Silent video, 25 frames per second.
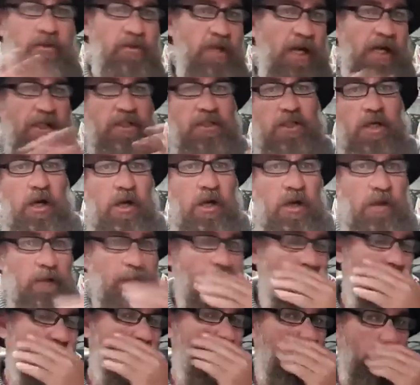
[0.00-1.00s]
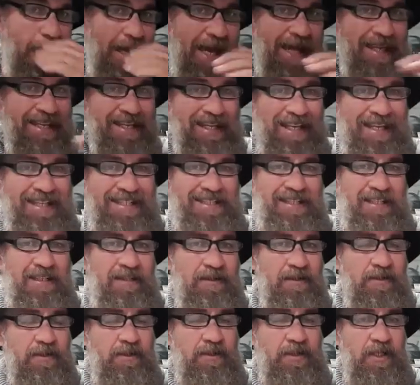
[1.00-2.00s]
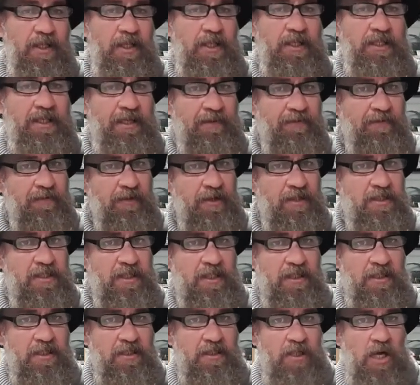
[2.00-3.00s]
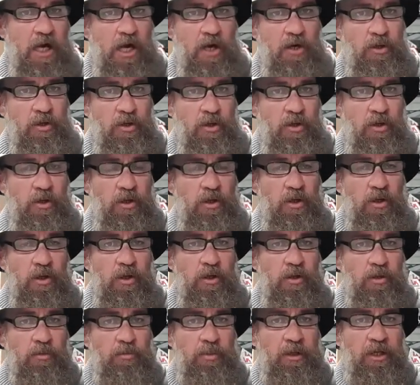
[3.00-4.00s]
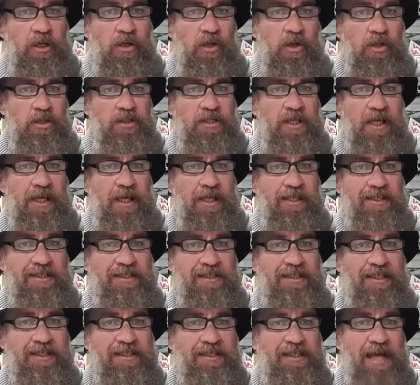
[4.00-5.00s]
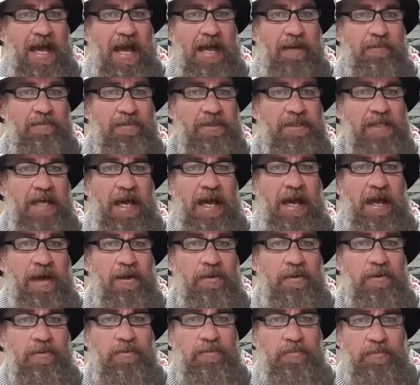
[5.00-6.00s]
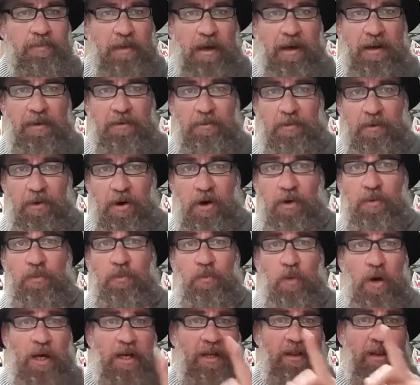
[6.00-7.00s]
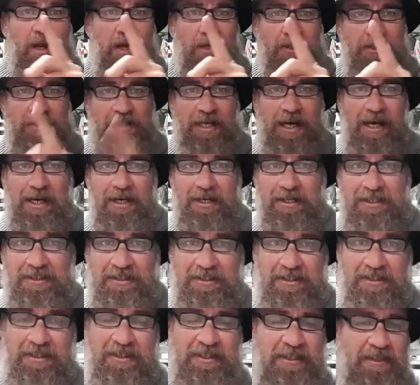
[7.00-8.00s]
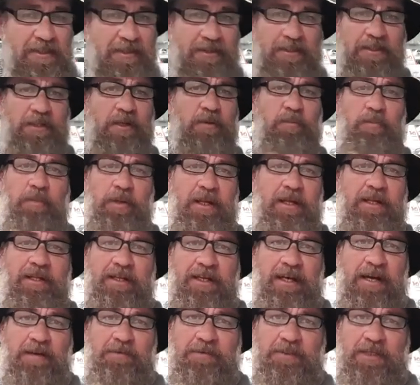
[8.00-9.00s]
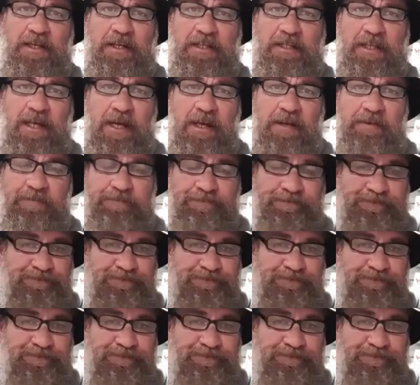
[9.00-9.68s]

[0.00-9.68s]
trash, gold, and listen to the difference in the tone, because it's the same sound, but on one of those targets, it's completely upside down.